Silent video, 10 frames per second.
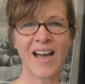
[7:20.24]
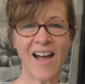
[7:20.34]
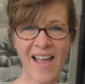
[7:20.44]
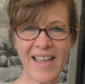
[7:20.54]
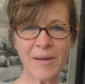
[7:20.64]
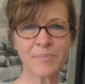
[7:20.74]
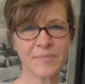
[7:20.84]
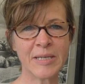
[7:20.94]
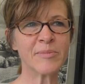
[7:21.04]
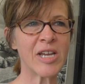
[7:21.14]
I'm
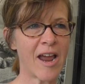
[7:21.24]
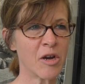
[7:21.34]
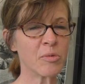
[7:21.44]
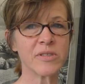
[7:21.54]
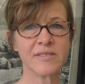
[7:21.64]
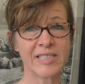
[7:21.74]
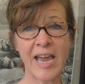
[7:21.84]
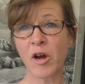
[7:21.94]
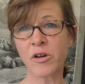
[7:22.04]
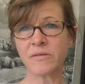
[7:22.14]
Kim Tagger with
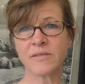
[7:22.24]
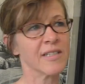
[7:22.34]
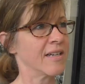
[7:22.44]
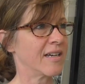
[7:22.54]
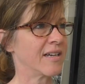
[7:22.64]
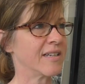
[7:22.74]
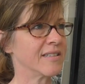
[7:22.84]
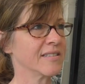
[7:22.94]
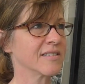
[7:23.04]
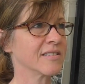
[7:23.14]
Tag Art
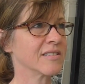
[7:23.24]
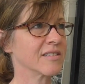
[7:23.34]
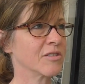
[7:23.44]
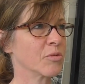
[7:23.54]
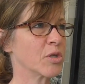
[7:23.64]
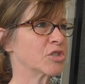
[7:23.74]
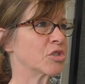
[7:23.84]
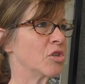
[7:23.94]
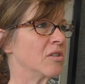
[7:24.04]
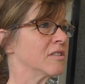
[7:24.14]

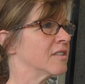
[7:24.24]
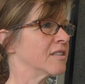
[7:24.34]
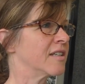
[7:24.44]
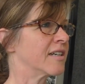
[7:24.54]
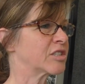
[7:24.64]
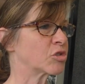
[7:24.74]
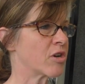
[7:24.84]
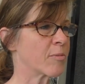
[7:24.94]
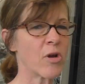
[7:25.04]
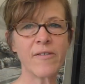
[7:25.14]
Original
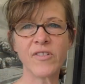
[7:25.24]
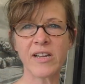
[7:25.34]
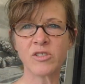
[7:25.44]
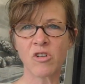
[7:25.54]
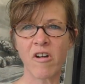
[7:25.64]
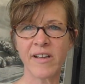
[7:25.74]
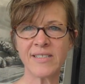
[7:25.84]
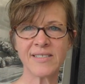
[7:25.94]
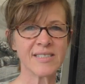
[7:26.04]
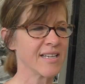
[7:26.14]
Extreme Graphite
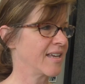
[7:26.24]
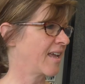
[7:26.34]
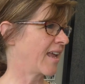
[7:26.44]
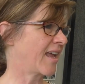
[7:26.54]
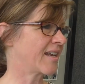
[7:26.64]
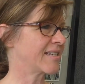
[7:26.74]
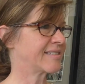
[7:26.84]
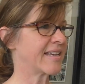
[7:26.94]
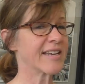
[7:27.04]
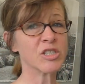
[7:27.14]
Drawings. And I
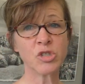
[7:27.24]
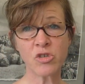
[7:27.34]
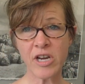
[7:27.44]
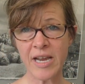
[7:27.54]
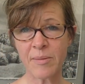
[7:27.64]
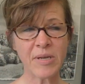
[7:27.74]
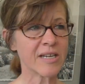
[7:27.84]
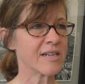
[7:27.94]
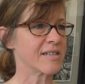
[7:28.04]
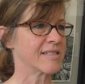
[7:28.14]
say extreme
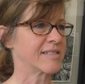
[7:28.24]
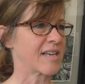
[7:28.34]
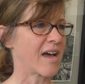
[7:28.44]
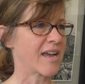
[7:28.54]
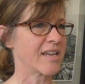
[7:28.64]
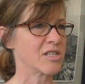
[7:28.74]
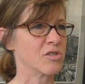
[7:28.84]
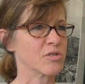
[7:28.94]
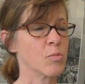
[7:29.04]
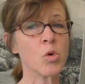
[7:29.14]
because I
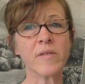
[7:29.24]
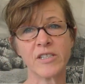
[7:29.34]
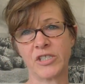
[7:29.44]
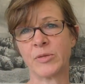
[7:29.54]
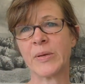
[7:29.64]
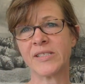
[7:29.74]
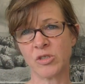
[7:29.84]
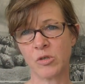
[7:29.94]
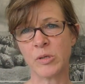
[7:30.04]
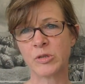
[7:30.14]
use more than just
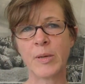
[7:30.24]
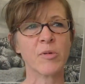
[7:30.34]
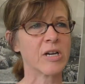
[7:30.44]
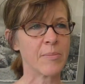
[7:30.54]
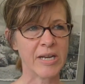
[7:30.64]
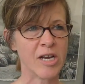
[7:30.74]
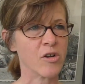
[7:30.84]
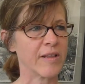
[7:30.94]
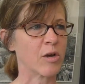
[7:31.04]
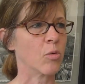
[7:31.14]
pencil. Most people come in
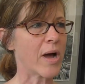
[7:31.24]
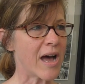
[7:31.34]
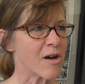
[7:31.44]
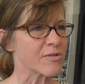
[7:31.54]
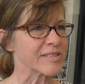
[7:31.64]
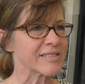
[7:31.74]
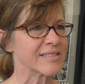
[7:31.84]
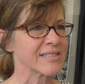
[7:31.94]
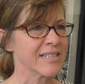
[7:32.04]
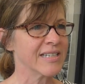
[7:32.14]
here and they go, wow, is
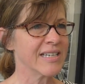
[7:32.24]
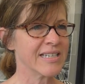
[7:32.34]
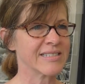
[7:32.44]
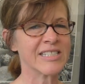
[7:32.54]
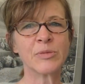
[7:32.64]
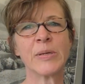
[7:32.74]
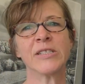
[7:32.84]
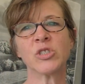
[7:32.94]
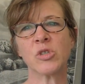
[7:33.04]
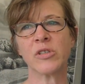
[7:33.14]
this
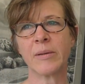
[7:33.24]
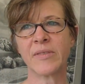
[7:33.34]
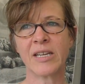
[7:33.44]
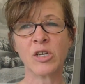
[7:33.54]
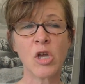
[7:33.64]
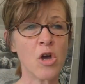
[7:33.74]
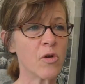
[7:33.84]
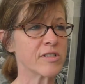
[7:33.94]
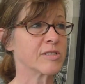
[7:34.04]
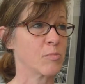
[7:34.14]
pencil? And I'm thinking,
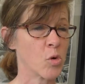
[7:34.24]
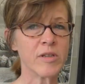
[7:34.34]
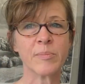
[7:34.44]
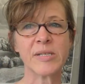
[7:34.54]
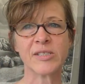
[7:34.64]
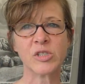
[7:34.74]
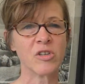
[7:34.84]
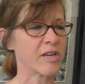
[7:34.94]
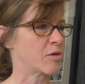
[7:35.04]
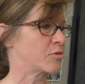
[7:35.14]
no, it's more than
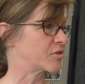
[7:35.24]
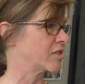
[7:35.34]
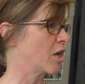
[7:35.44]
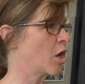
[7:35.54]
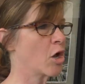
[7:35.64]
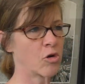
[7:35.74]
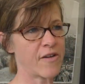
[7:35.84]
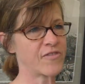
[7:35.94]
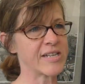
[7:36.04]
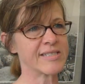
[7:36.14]
pencil. I use
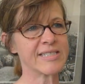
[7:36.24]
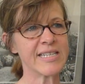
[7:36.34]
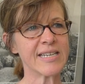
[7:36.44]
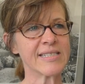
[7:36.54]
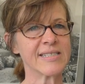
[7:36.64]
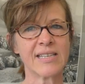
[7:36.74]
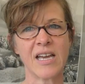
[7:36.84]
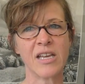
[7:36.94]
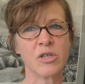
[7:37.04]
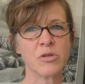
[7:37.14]
graphite sticks.
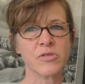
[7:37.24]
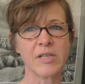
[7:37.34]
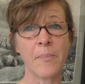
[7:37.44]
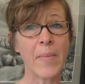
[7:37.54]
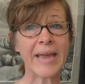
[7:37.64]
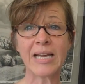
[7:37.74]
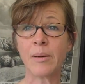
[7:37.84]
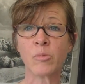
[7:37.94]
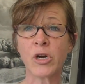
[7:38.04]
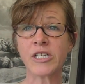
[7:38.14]
I use a
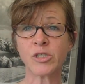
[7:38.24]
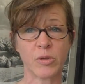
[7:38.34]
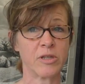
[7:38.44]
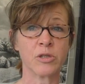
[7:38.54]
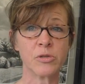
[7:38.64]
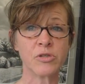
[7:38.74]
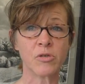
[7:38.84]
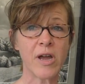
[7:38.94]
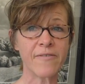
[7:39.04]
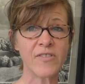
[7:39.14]
makeup brush with loose
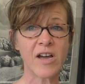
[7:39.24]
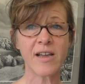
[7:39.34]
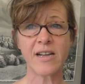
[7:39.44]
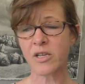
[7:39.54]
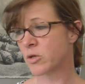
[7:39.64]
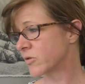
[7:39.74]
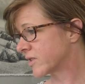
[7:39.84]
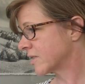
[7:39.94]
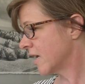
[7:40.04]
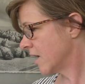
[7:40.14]
graphite. I
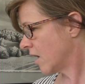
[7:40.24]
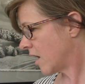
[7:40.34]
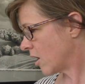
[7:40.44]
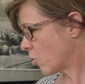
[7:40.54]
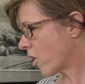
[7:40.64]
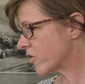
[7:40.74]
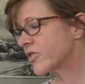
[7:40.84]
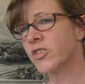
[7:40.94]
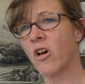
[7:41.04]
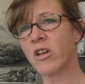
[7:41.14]
use
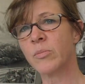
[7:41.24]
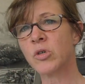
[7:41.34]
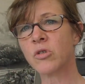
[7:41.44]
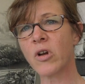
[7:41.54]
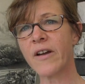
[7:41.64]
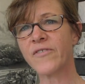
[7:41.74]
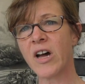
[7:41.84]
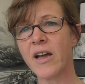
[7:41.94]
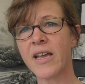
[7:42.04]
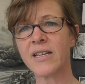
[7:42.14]
water-soluble
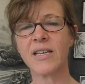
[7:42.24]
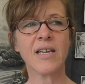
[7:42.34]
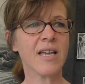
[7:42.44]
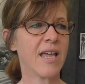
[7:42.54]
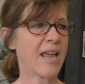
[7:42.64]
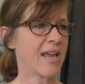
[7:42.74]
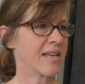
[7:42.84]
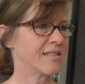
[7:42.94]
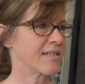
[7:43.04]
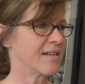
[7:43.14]
graphite.
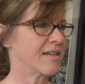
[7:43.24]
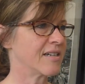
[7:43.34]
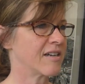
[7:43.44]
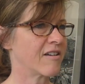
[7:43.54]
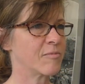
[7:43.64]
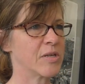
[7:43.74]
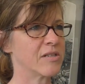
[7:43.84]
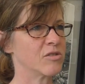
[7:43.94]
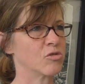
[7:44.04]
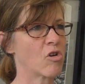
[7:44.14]
And I've
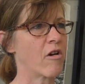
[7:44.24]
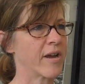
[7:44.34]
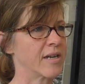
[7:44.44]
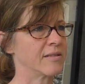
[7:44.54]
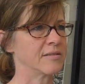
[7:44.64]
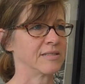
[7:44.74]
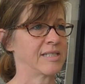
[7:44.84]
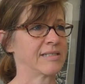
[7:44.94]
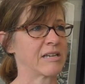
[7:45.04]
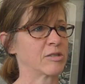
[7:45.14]
been drawing
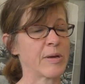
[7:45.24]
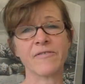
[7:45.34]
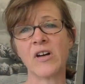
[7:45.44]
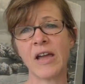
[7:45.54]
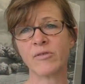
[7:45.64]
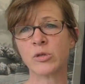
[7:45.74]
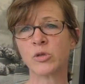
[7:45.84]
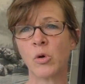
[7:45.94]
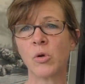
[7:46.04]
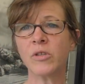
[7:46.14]
since I was about 5
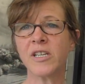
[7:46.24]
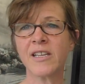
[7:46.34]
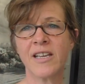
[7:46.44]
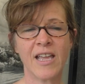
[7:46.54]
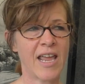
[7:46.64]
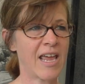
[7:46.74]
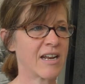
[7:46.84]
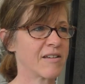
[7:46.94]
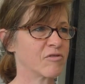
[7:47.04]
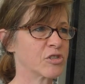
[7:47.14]
years old.
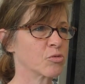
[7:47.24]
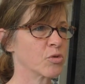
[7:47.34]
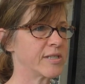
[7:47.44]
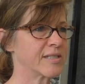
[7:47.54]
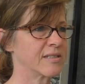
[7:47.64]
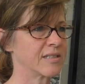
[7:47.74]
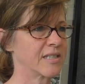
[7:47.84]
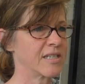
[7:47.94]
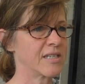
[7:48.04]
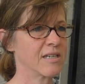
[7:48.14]
And I've just
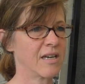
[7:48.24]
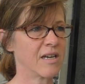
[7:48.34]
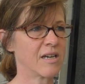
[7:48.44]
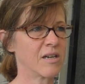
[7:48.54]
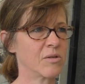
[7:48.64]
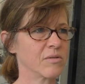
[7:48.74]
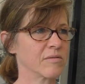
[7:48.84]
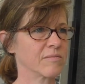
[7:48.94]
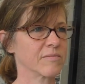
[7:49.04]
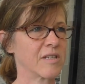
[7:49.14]
recently
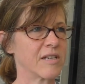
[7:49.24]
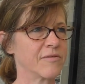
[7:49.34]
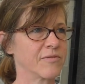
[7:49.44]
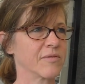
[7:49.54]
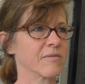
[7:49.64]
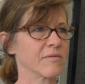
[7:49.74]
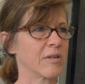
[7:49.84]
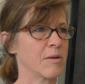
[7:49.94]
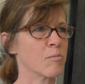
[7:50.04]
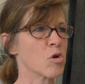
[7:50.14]
kind
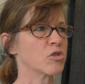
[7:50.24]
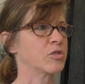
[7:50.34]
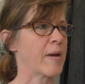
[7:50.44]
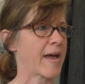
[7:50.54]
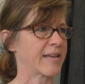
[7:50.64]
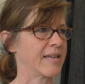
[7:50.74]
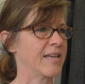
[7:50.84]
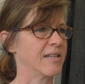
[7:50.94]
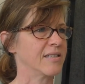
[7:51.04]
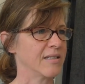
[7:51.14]
of emerged back
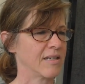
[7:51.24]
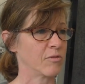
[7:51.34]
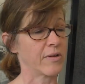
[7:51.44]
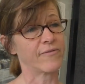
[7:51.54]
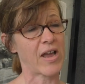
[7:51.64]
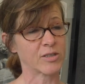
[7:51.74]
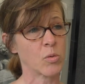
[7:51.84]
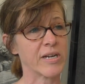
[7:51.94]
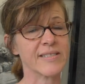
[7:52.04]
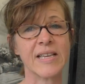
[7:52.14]
in, in fact,
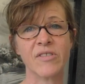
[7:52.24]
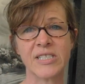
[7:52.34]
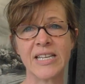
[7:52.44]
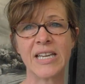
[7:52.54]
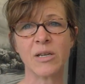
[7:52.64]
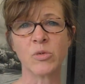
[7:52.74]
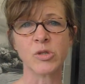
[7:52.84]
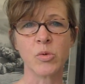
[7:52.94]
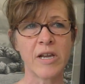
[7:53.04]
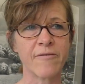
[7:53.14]
2017
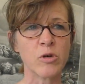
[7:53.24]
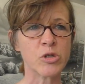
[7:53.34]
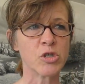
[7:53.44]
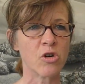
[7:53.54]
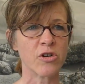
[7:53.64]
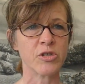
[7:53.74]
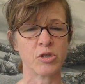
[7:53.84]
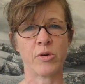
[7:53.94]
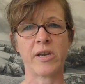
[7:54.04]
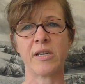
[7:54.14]
was when I first started
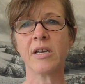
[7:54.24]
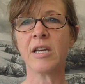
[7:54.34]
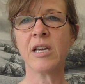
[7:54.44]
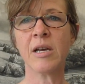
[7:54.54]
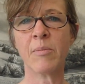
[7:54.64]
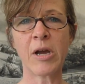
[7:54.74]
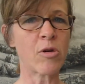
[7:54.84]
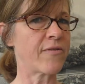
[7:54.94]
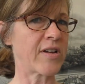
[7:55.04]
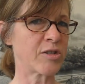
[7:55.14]
doing my
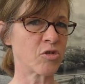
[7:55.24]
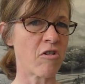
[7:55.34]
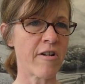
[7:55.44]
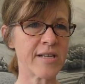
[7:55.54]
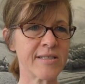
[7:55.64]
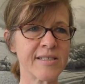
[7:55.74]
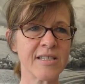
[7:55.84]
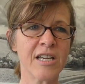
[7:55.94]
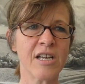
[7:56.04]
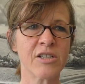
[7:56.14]
graphite drawings.